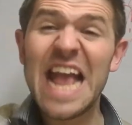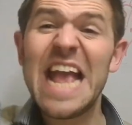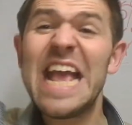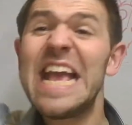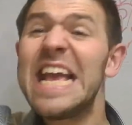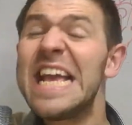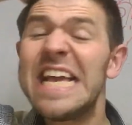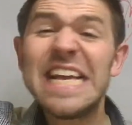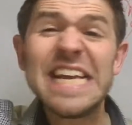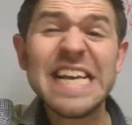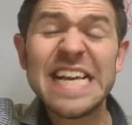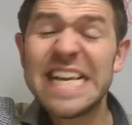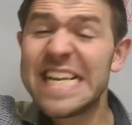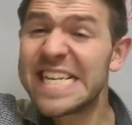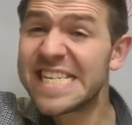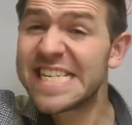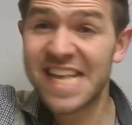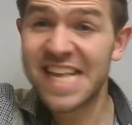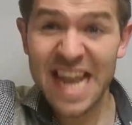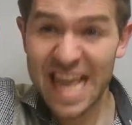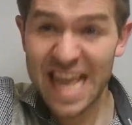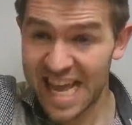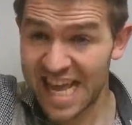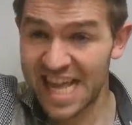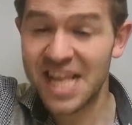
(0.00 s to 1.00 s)

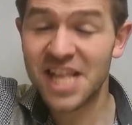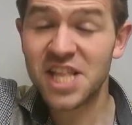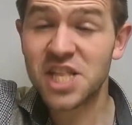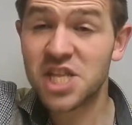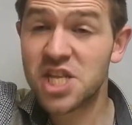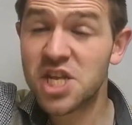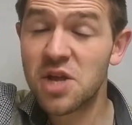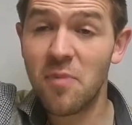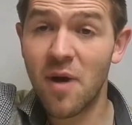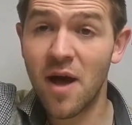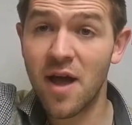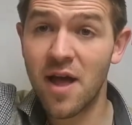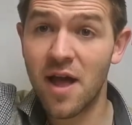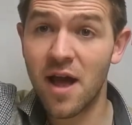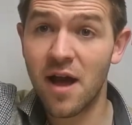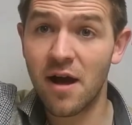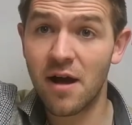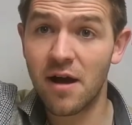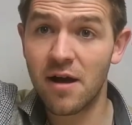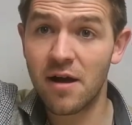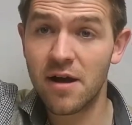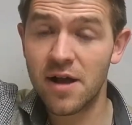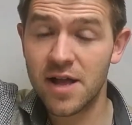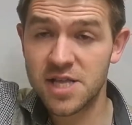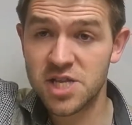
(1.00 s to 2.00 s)
easily to my
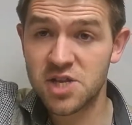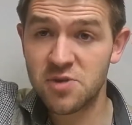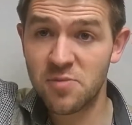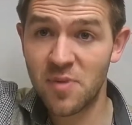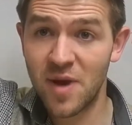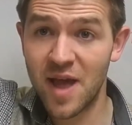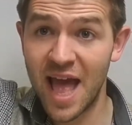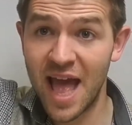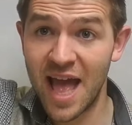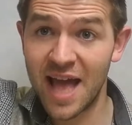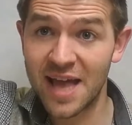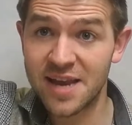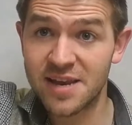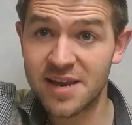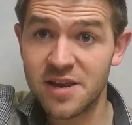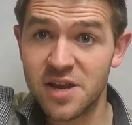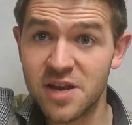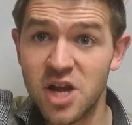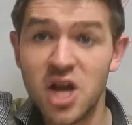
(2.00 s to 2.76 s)
heart, to my head,